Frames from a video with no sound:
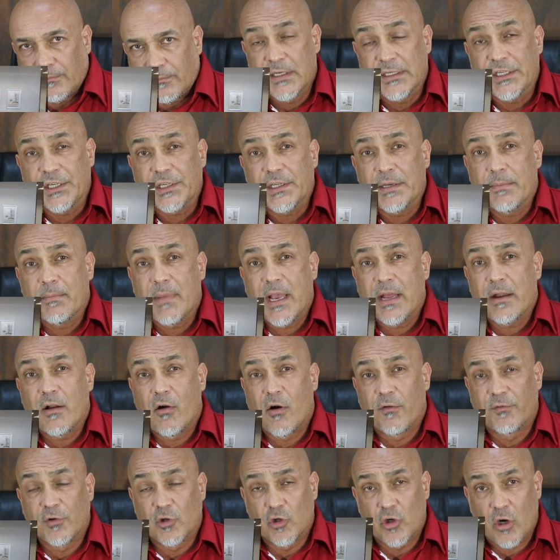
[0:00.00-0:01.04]
It's just a matter
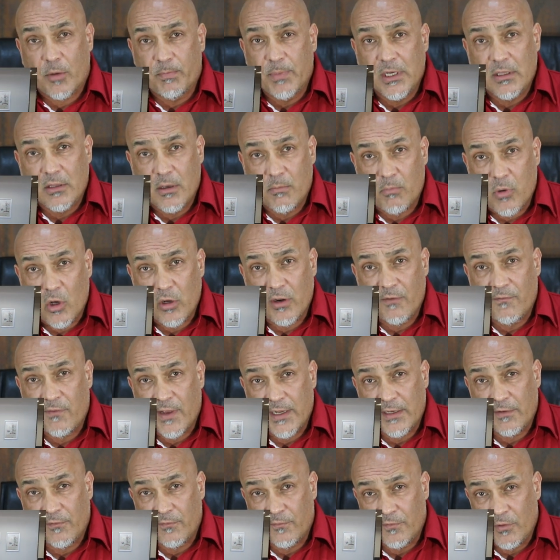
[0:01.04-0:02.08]
of dropping the body
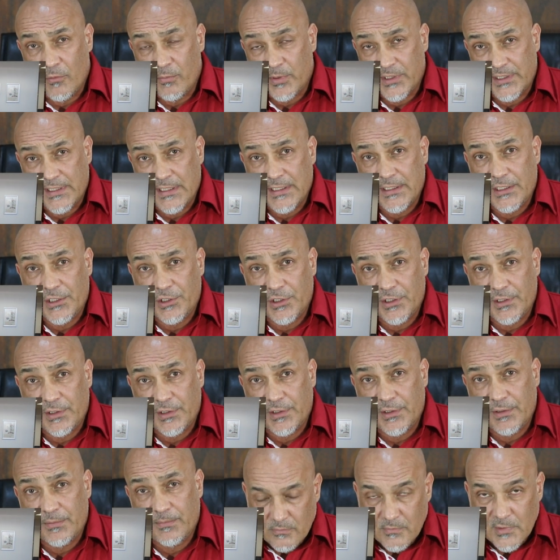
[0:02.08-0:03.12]
fat a few
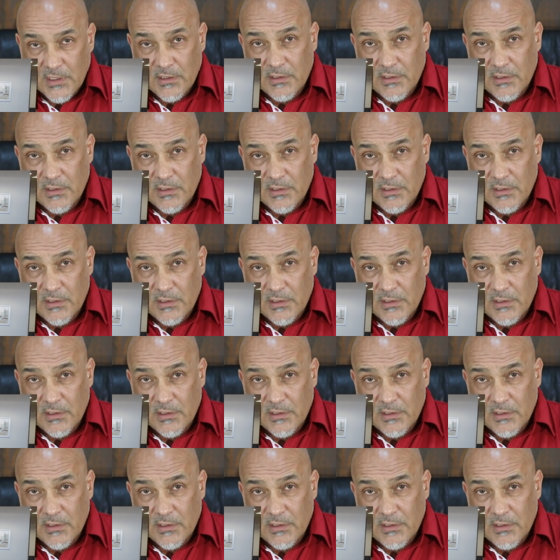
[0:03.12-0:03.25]
percentages.